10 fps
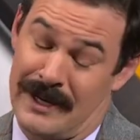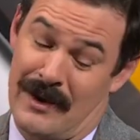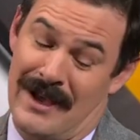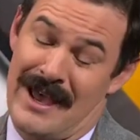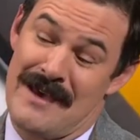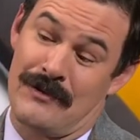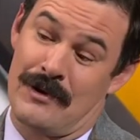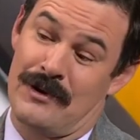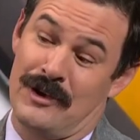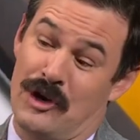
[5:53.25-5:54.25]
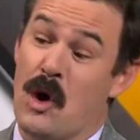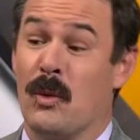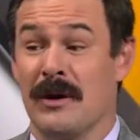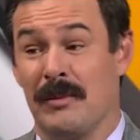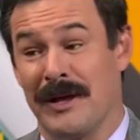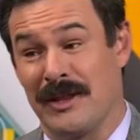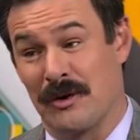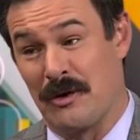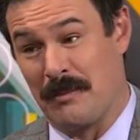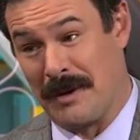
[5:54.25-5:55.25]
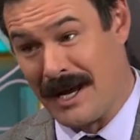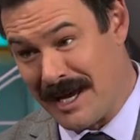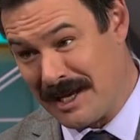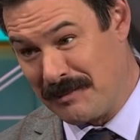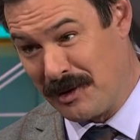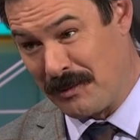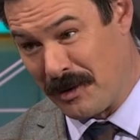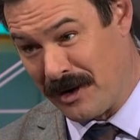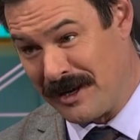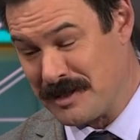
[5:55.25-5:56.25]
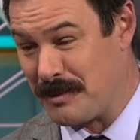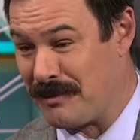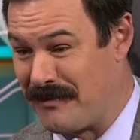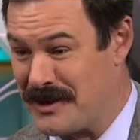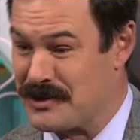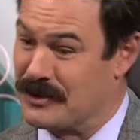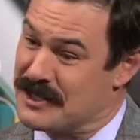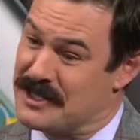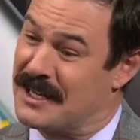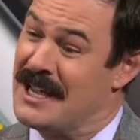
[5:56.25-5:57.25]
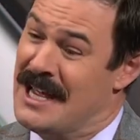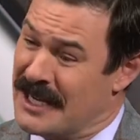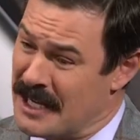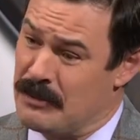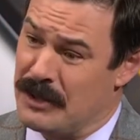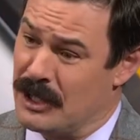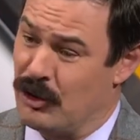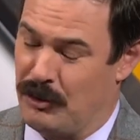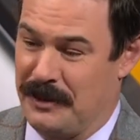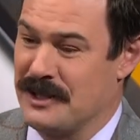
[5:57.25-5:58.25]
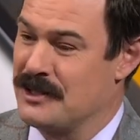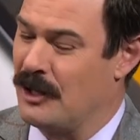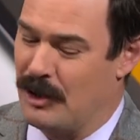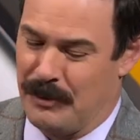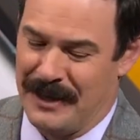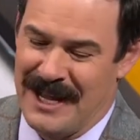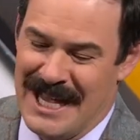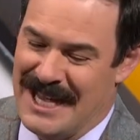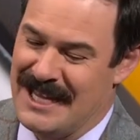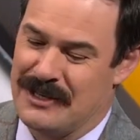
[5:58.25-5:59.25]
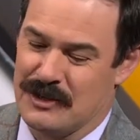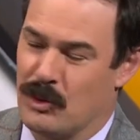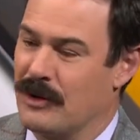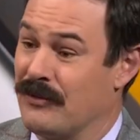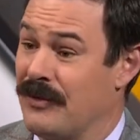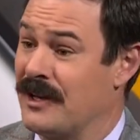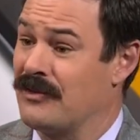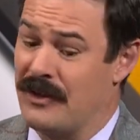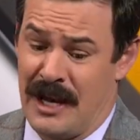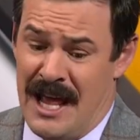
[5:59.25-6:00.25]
Now, I have heard you don't want to play in the group behind Bill Murray as a professional. That's true. Can be a little bit slow, but he does wonderful things for them.